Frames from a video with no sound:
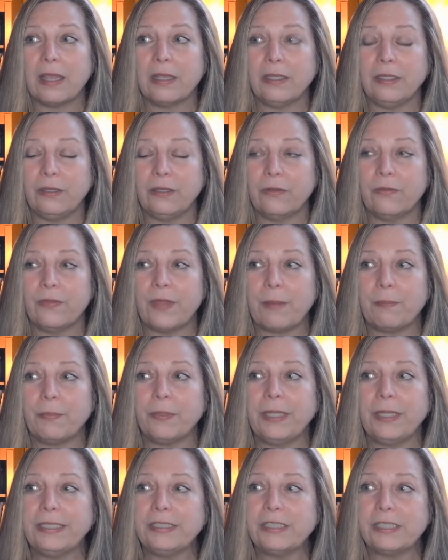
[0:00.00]
that
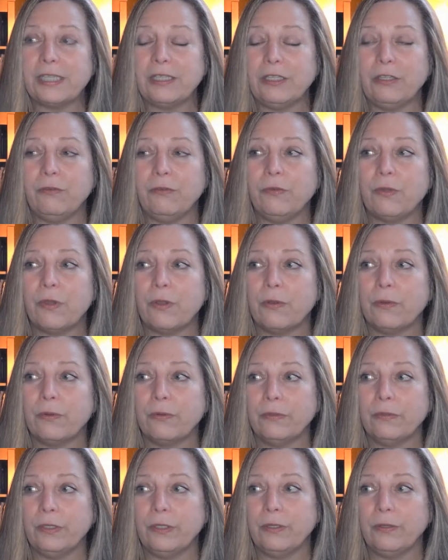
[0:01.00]
place that
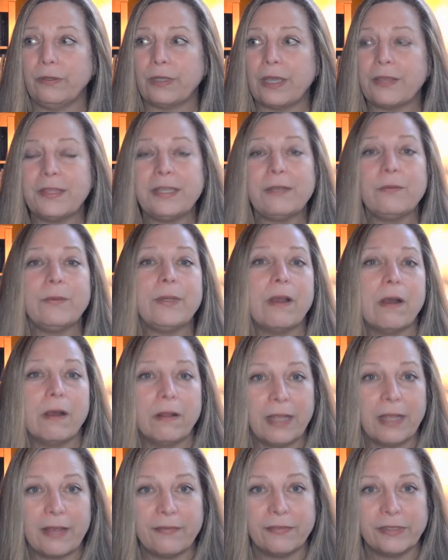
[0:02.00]
I think we
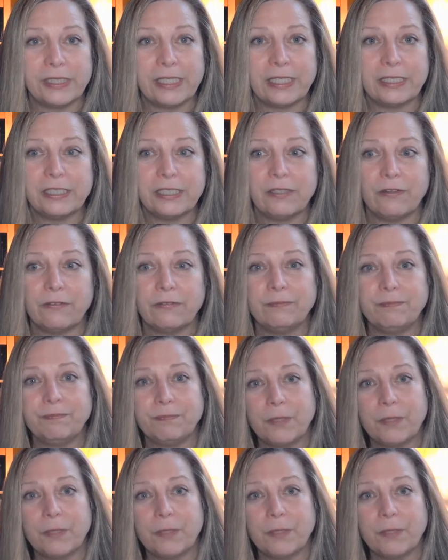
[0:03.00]
all have a sense of